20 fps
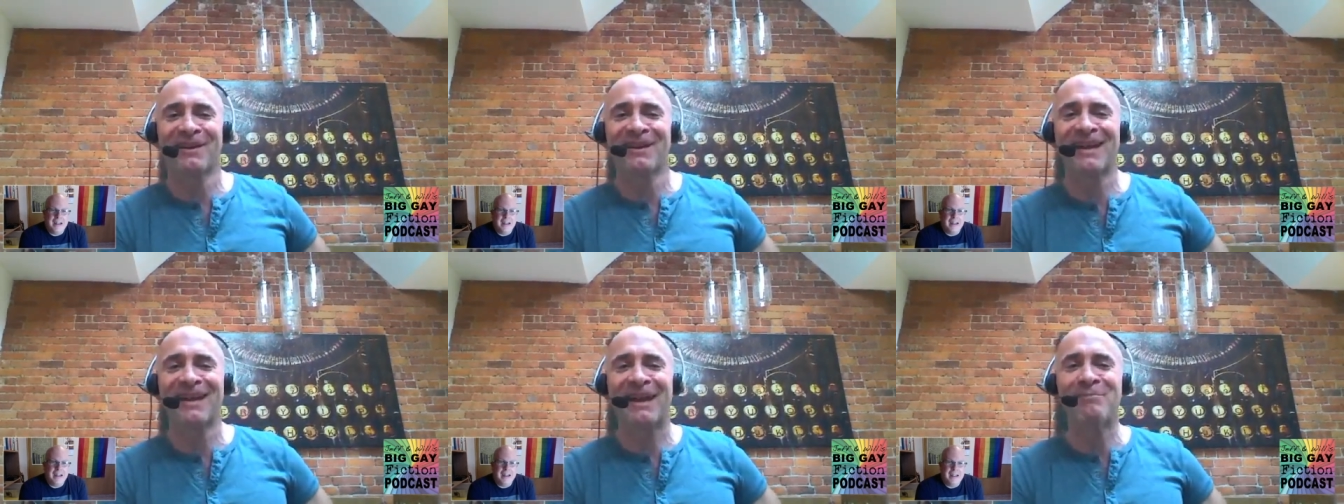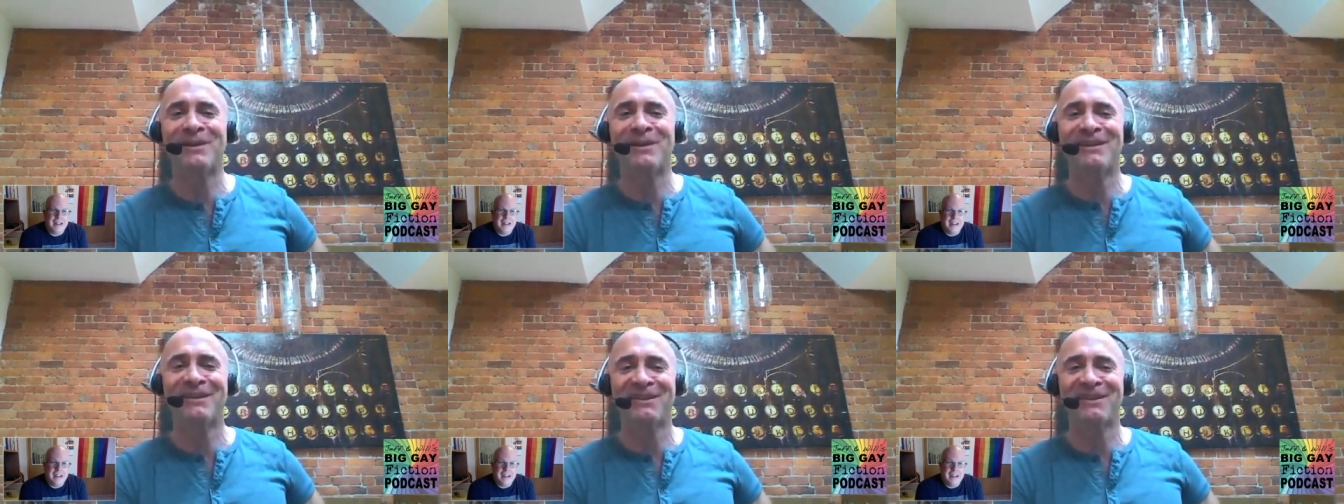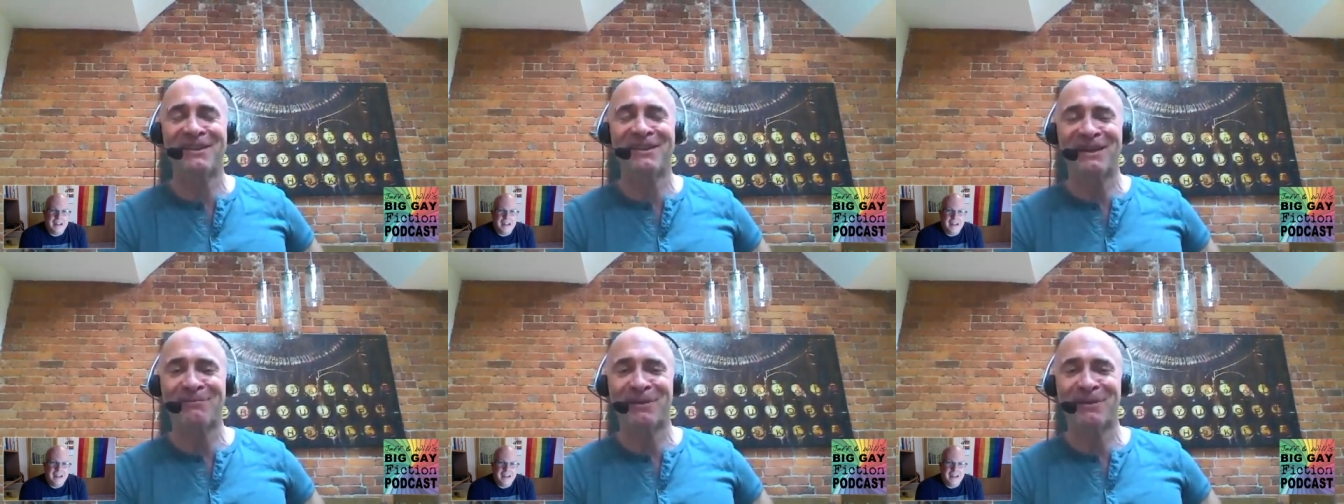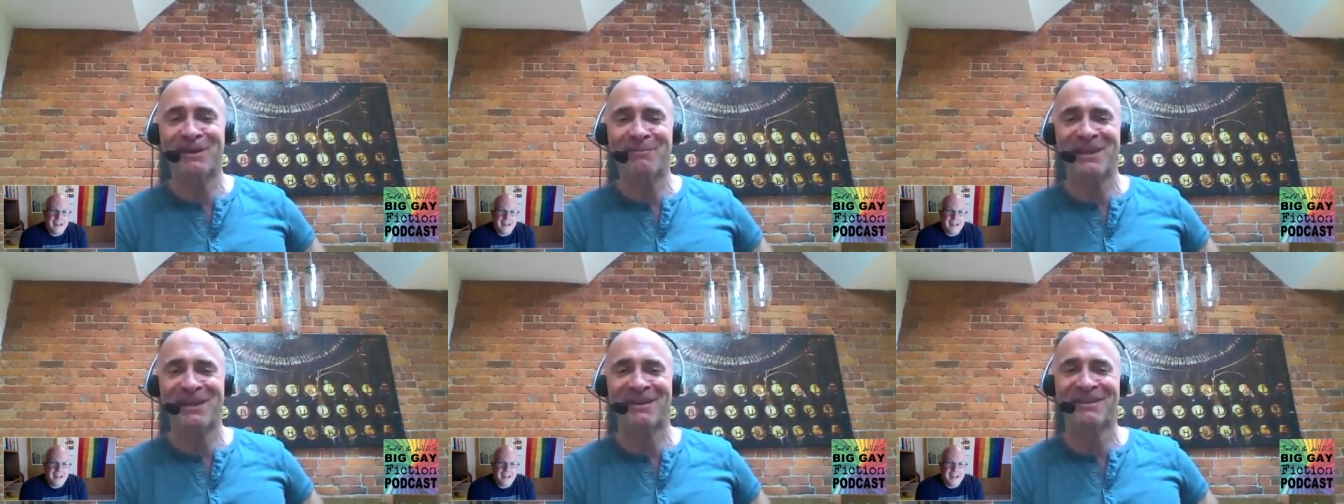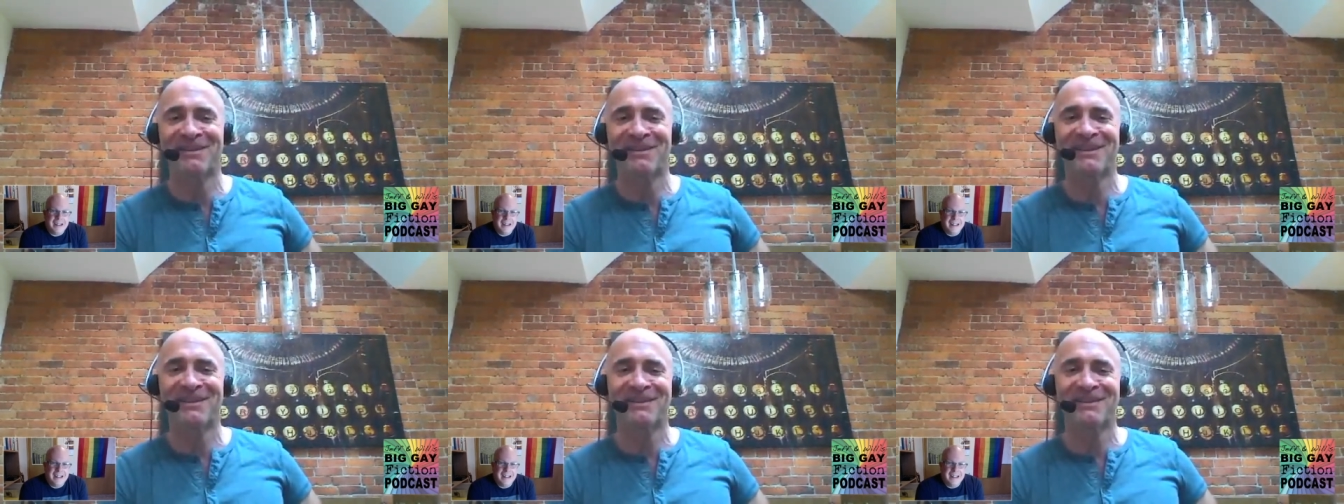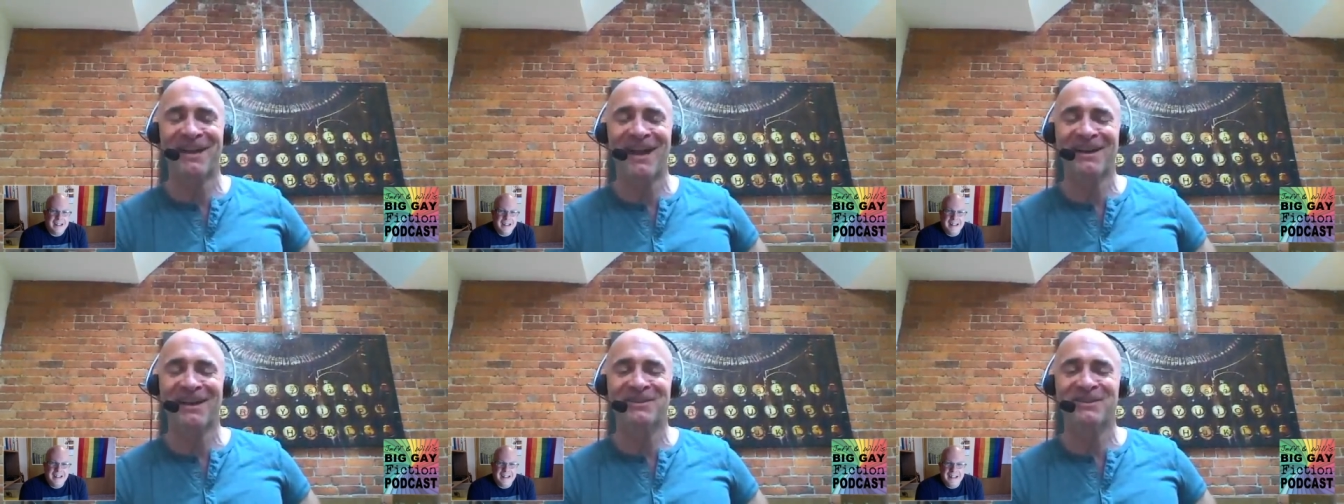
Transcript: can be deceiving, because these